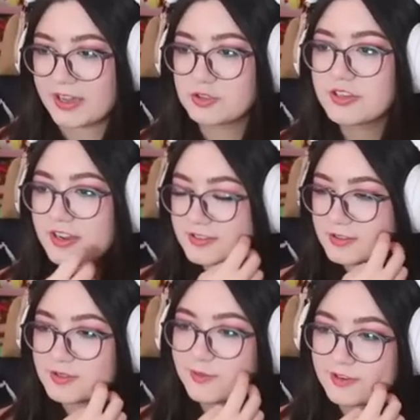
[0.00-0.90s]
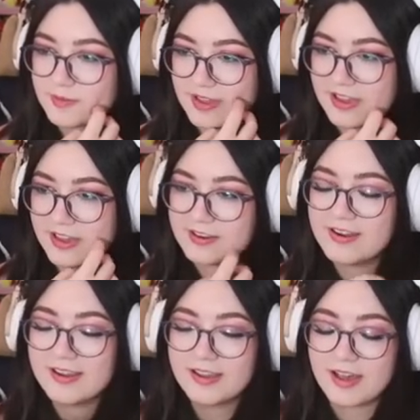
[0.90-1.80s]
extra characters, Florida man.
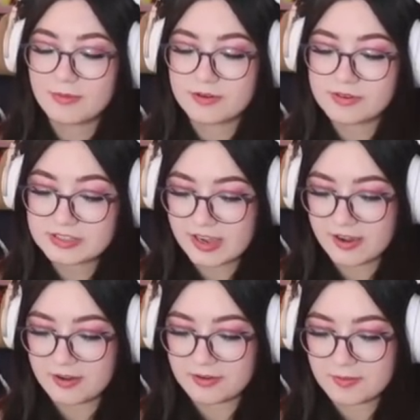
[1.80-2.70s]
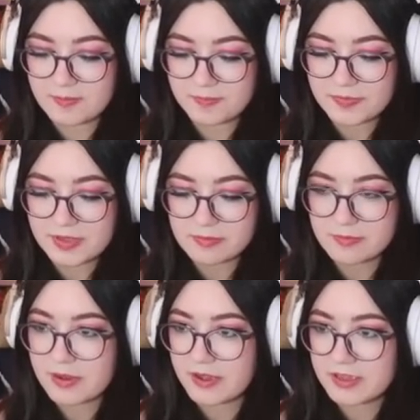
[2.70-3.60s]
I'm gonna write down
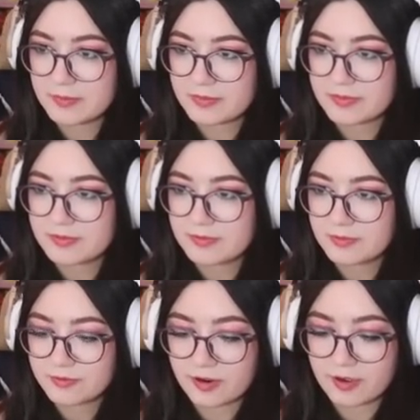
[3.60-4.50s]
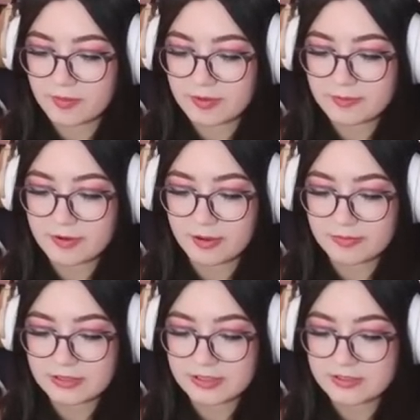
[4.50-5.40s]
pipe from
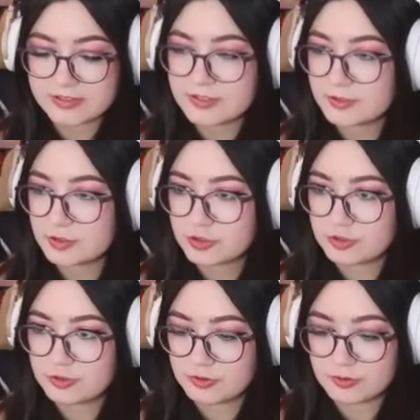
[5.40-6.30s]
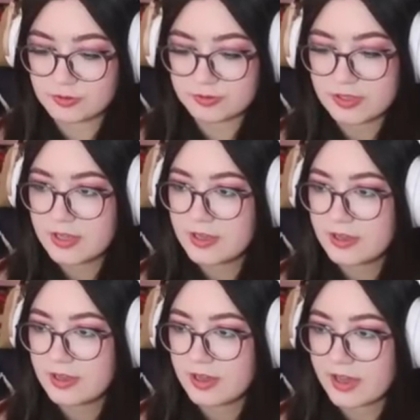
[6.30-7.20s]
Publix to
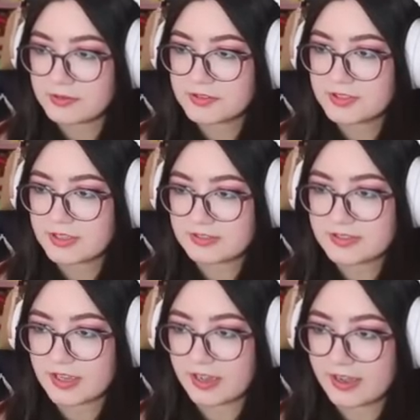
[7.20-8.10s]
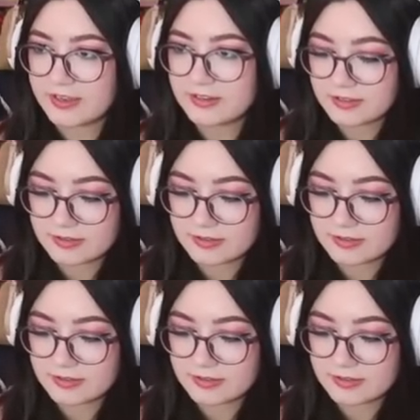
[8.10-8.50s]
house inside